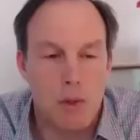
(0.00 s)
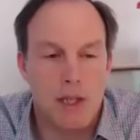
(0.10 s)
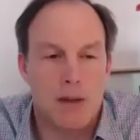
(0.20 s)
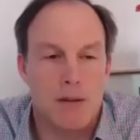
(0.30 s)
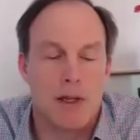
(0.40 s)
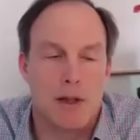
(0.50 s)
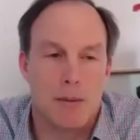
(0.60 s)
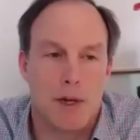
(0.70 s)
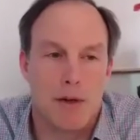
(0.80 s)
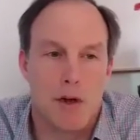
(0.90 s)
giving a little
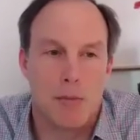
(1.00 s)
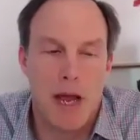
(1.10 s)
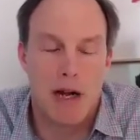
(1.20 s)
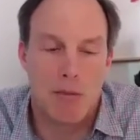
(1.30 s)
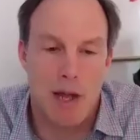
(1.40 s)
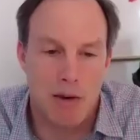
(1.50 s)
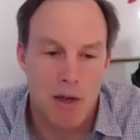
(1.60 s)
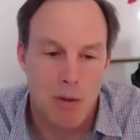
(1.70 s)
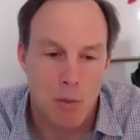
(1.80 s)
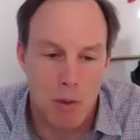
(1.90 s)
bit of your background,
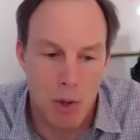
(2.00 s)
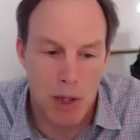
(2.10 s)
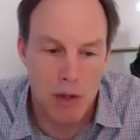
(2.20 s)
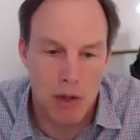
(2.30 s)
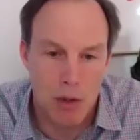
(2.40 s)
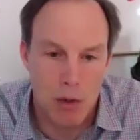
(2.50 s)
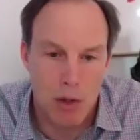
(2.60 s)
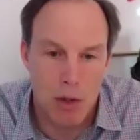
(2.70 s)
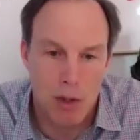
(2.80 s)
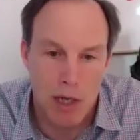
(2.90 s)
what is
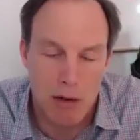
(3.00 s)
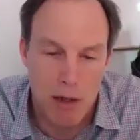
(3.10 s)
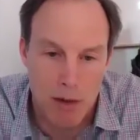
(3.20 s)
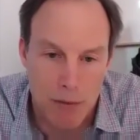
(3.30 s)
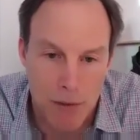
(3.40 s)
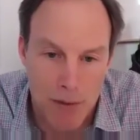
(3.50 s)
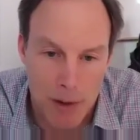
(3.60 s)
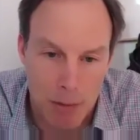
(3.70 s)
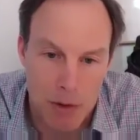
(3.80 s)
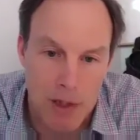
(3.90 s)
your area of
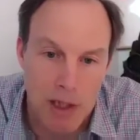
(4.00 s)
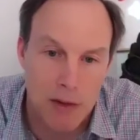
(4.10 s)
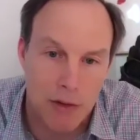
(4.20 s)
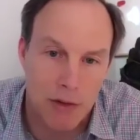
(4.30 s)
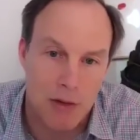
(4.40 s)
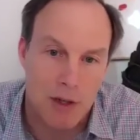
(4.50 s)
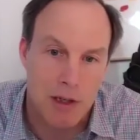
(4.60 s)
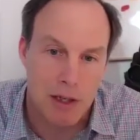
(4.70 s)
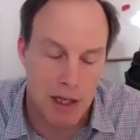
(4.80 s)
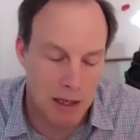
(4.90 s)
expertise,
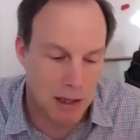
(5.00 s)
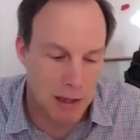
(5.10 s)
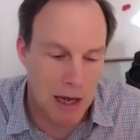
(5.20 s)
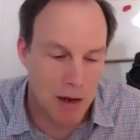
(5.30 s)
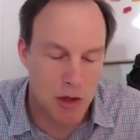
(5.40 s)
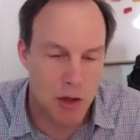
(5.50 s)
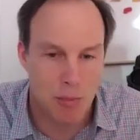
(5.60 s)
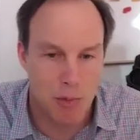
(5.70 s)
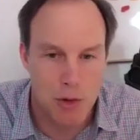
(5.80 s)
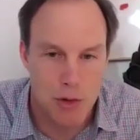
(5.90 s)
and how did you
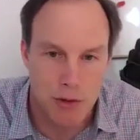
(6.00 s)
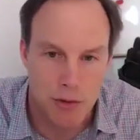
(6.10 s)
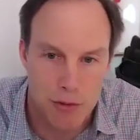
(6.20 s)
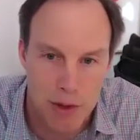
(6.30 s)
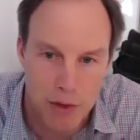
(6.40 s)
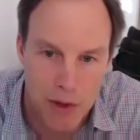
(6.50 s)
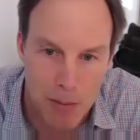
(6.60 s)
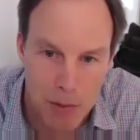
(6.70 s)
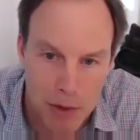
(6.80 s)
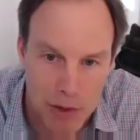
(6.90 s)
approach this
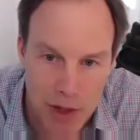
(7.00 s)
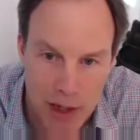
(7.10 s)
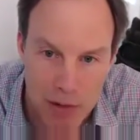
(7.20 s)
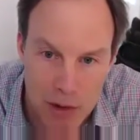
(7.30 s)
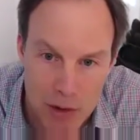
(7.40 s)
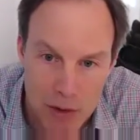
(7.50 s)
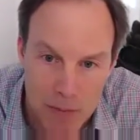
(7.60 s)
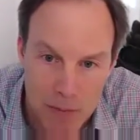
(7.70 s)
challenge?